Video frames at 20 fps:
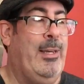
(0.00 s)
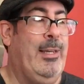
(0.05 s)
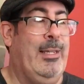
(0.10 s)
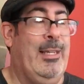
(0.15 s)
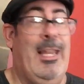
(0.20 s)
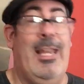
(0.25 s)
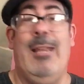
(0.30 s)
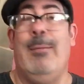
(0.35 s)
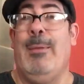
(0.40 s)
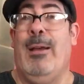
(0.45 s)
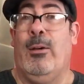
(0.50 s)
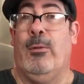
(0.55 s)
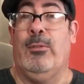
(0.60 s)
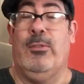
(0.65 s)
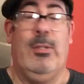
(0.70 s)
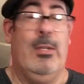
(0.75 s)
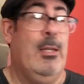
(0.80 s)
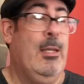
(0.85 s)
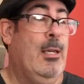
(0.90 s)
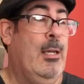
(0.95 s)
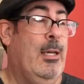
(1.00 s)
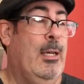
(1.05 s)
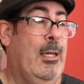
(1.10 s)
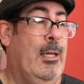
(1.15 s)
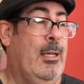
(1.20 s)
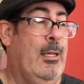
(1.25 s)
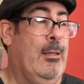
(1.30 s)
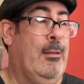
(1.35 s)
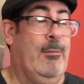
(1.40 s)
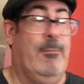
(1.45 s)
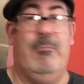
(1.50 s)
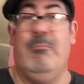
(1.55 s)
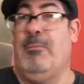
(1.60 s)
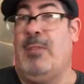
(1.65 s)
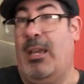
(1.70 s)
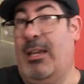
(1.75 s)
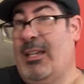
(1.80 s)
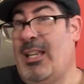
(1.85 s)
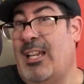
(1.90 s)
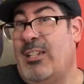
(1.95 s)
when it came out. I
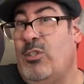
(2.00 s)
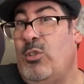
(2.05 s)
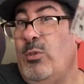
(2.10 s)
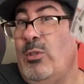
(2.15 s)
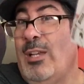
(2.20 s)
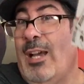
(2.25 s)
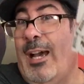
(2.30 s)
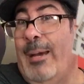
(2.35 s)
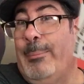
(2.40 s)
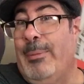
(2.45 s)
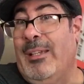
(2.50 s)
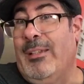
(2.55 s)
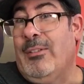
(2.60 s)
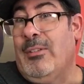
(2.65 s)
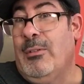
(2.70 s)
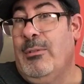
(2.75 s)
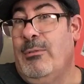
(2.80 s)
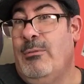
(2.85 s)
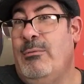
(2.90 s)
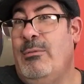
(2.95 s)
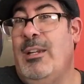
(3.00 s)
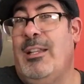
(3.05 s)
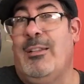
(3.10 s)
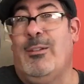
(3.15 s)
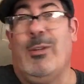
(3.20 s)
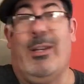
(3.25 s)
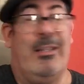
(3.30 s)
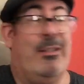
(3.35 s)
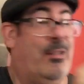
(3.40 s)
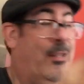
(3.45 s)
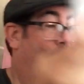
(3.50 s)
got 2 copies. Really great